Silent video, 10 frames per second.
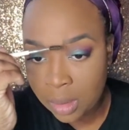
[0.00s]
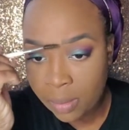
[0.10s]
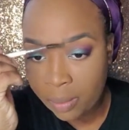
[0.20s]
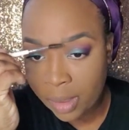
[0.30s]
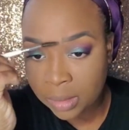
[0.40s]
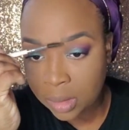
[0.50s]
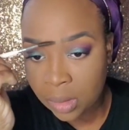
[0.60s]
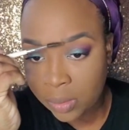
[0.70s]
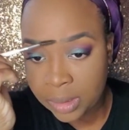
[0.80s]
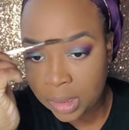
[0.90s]
My brows
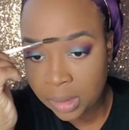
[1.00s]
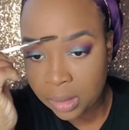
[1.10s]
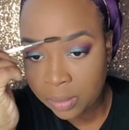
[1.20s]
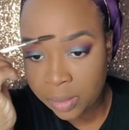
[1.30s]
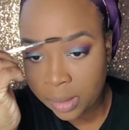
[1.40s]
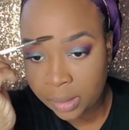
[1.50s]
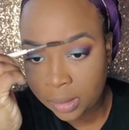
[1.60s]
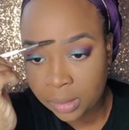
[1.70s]
always end up being